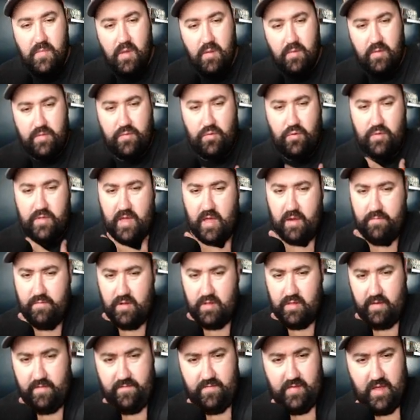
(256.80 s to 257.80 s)
throat's getting
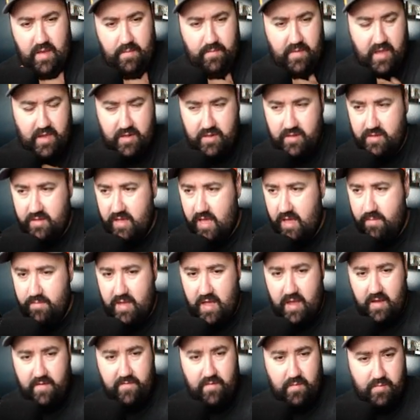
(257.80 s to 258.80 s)
really phlegmy. I just came
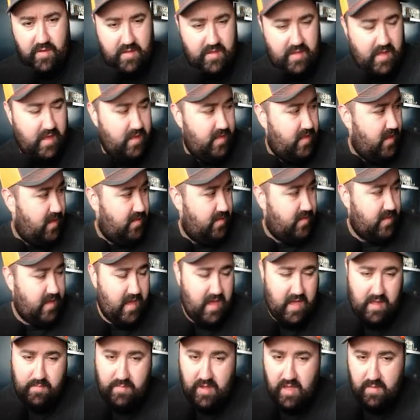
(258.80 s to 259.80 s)
back from a CT
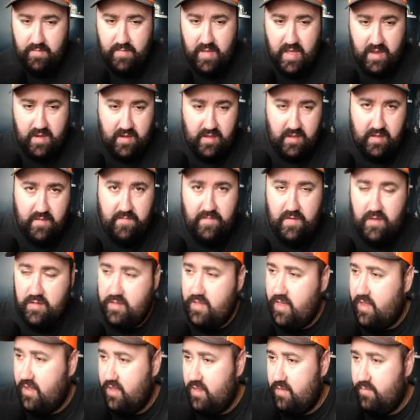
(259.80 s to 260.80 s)
scan. My appendix
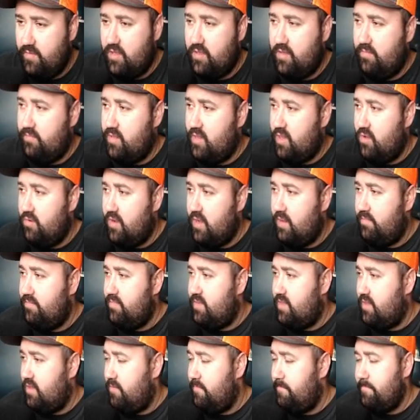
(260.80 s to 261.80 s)
feels like it's about to blow up.
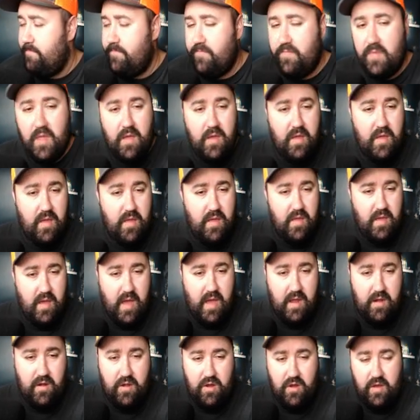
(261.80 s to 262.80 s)
So
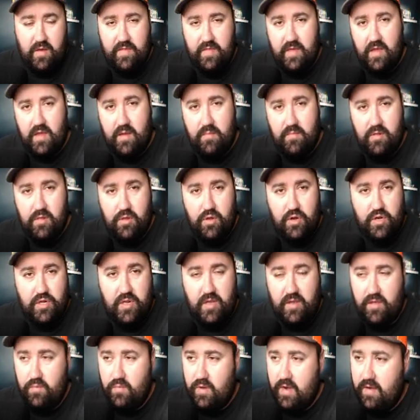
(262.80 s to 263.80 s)
I don't know. I think I'm
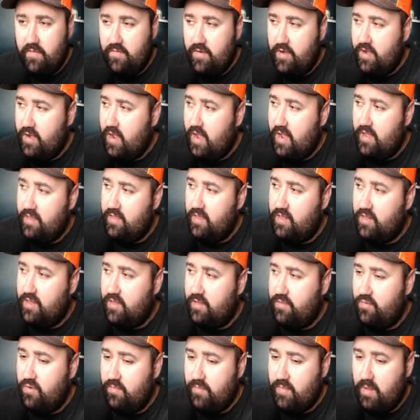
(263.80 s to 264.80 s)
allergic to whatever dye they
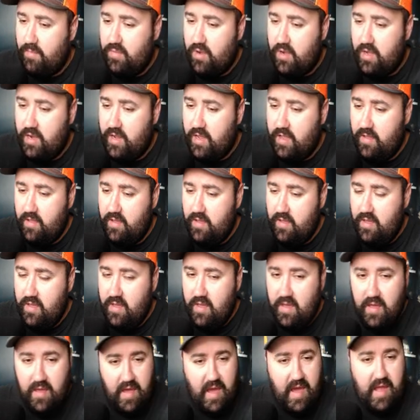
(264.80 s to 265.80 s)
just threw in my body.
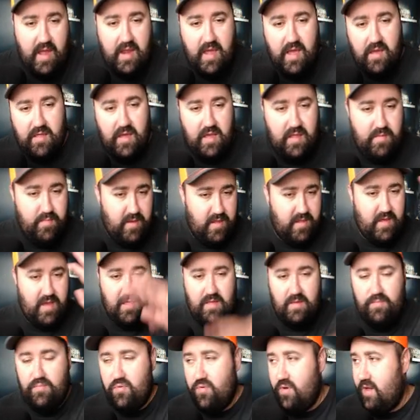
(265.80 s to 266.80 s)
And yeah, that's
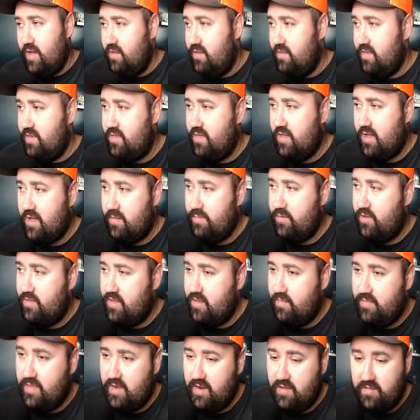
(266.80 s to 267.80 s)
beside the point. Let's talk about
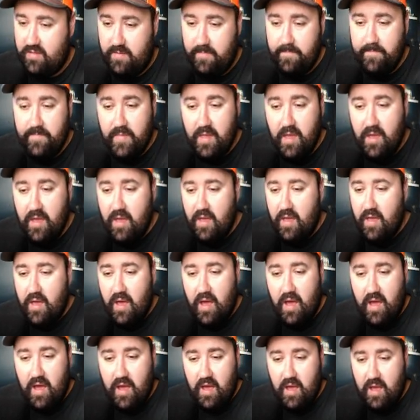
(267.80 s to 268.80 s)
something else.
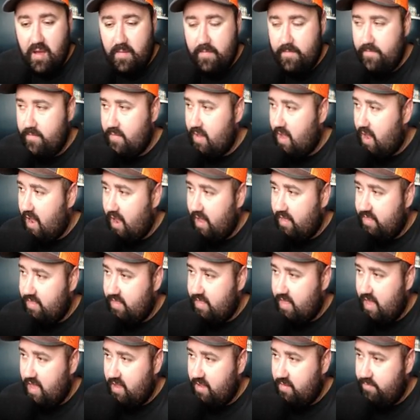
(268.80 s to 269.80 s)
Um, I
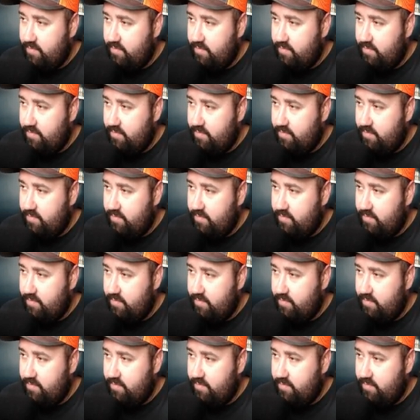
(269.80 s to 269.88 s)
think